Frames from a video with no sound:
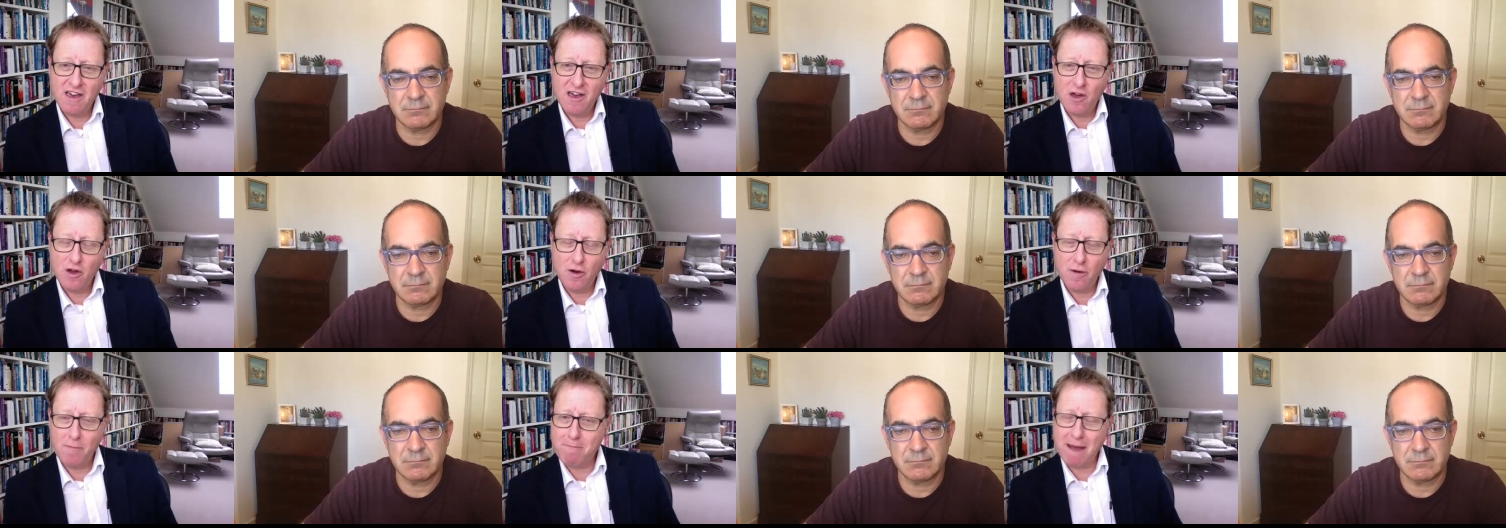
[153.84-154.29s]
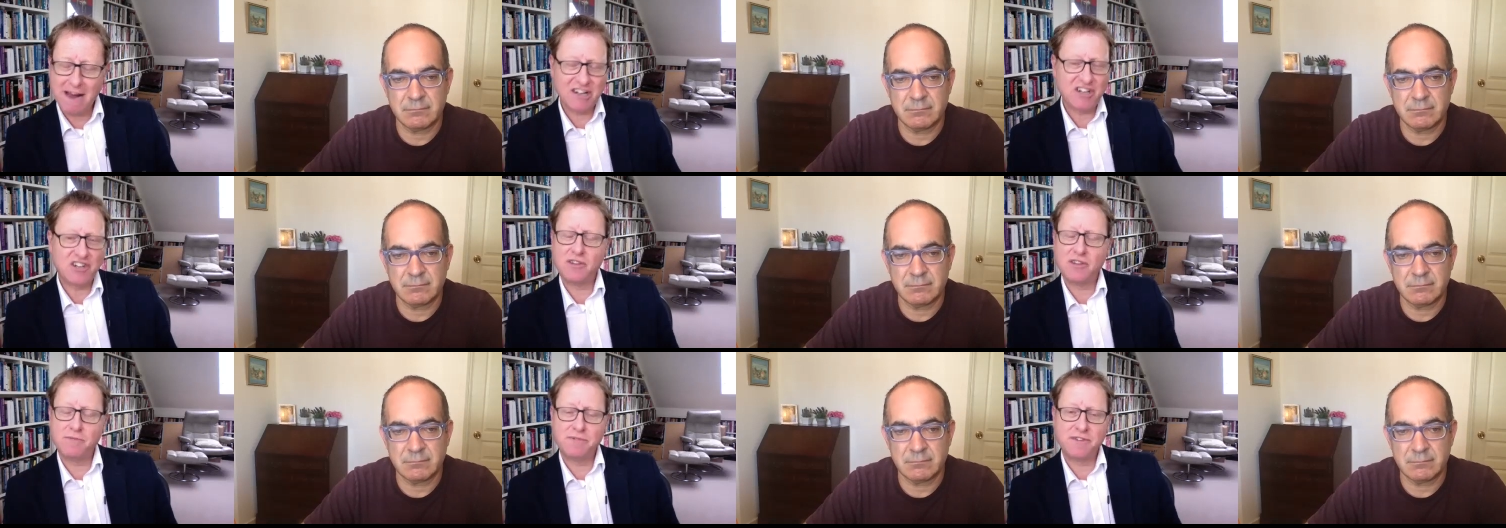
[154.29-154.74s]
Speaker 1: who
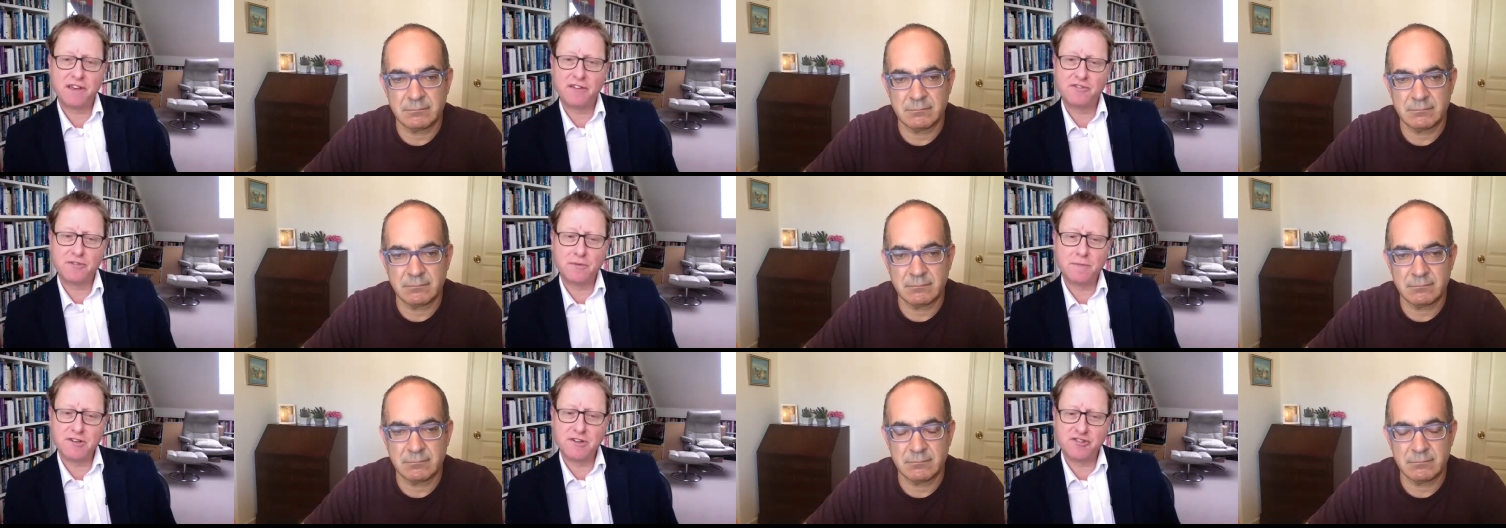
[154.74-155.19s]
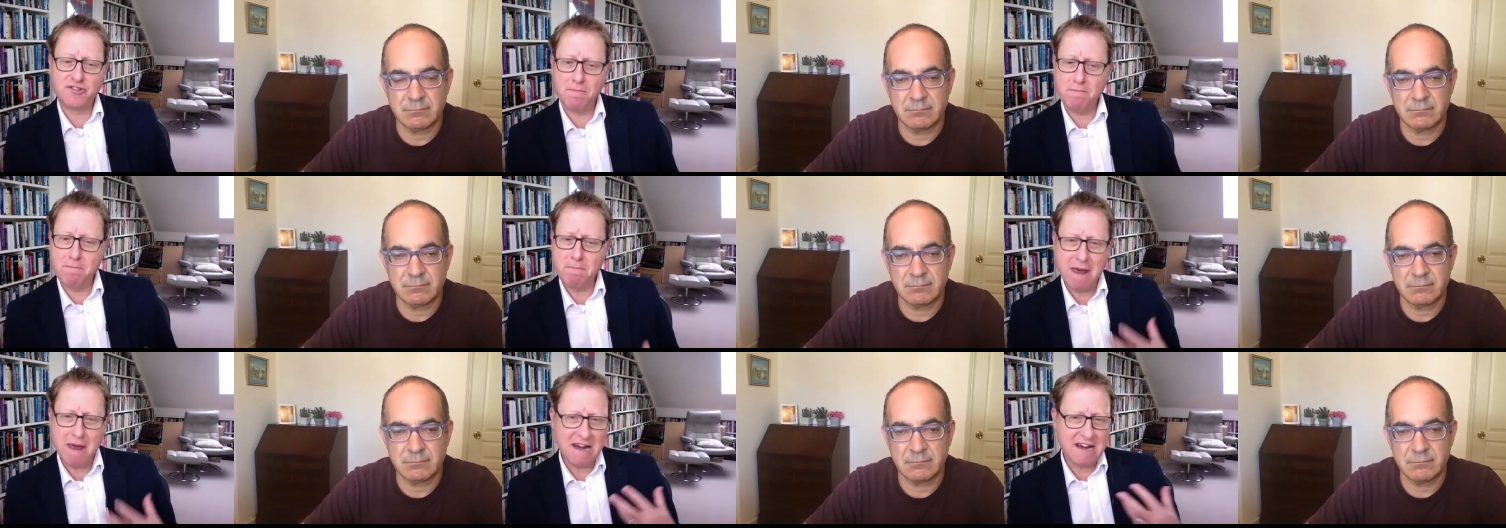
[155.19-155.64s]
imagine themselves to be
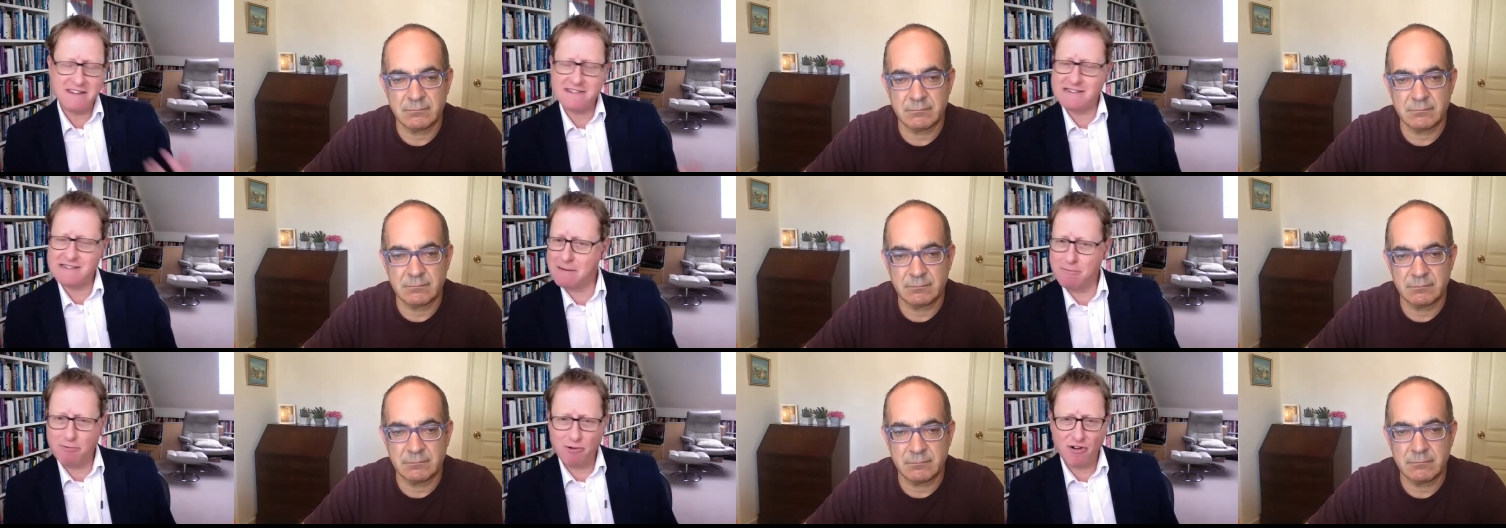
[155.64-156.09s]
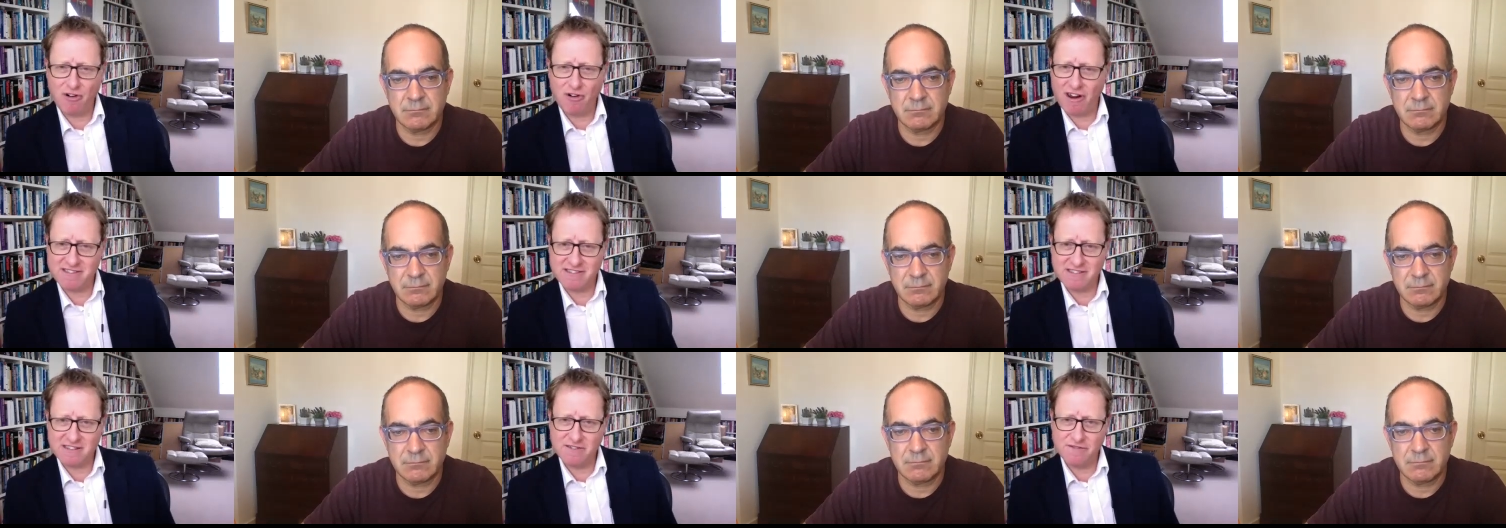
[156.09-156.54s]
tremendously
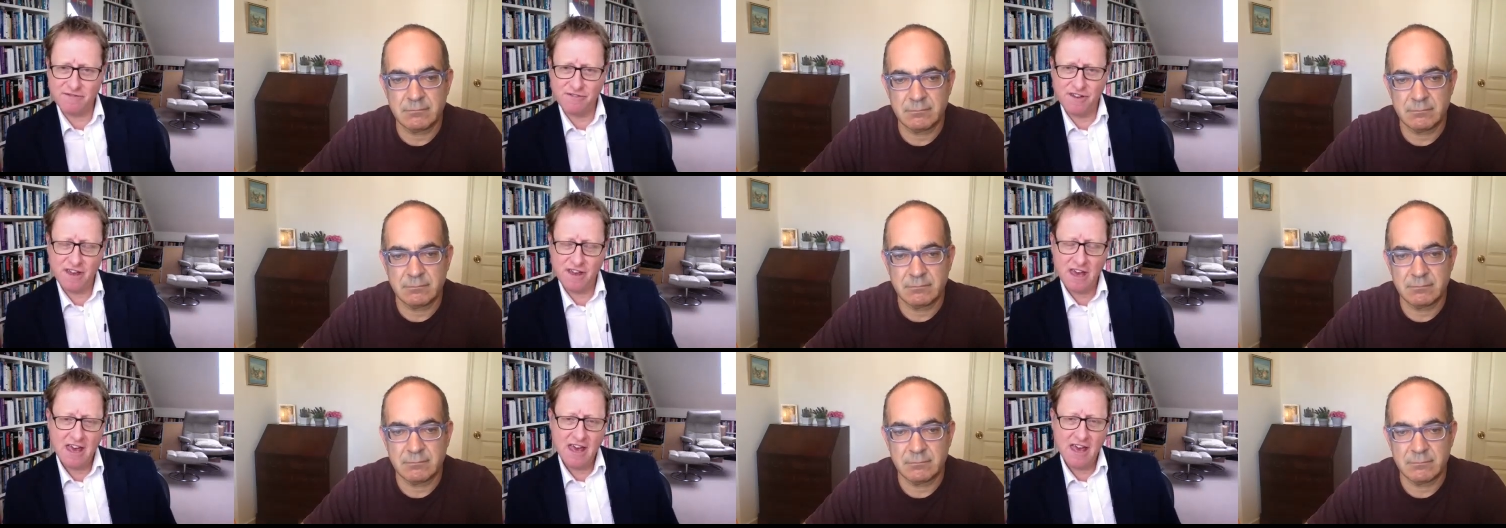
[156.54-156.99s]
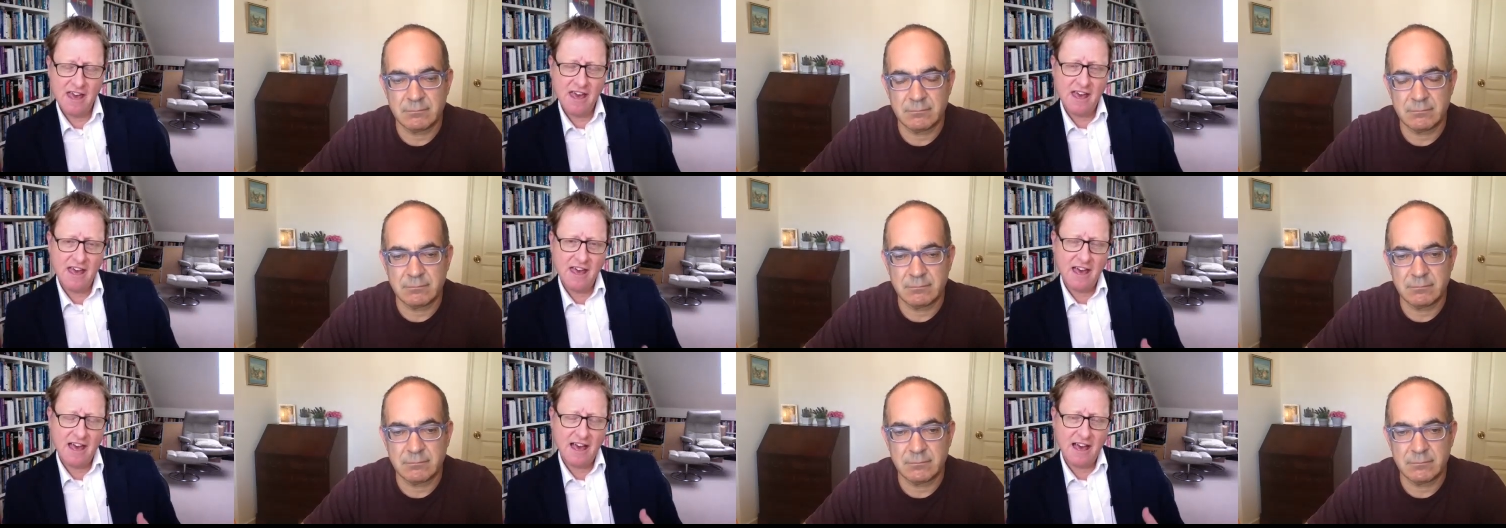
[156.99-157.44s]
progressive
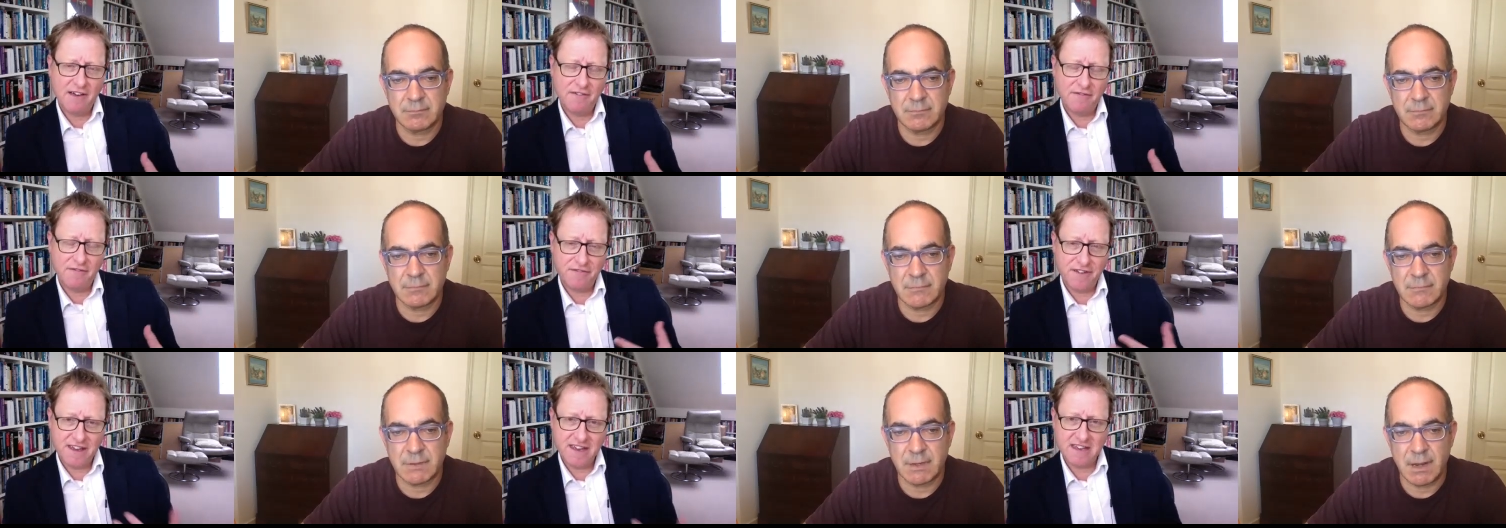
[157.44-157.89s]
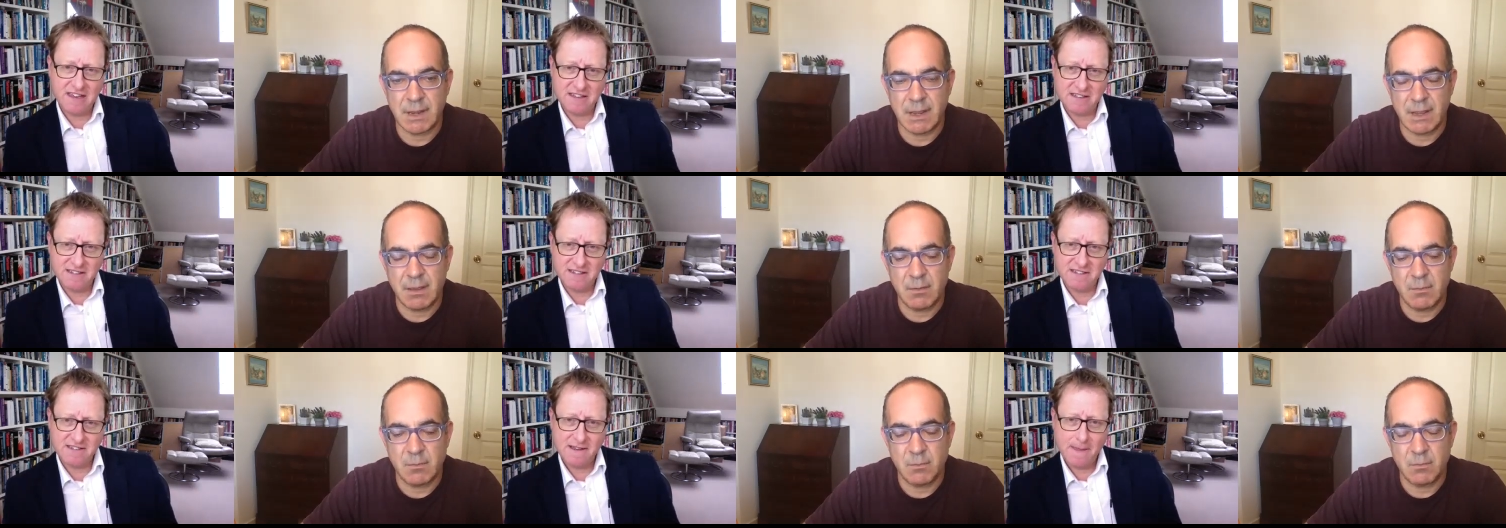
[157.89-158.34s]
uh,
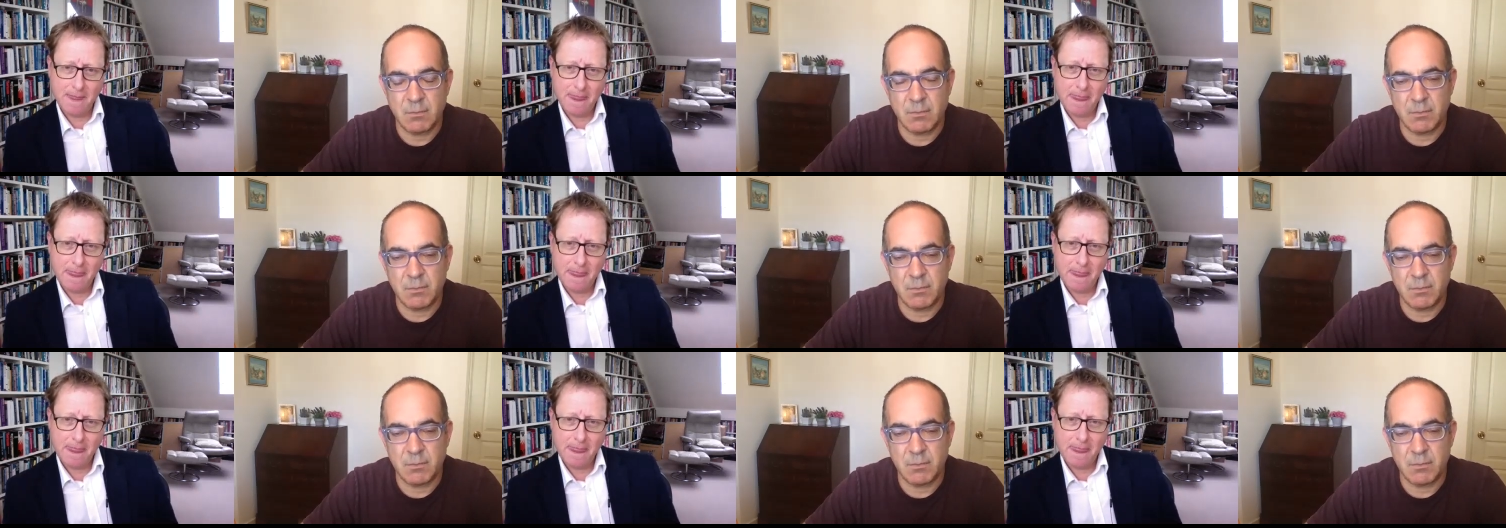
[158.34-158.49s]
figures,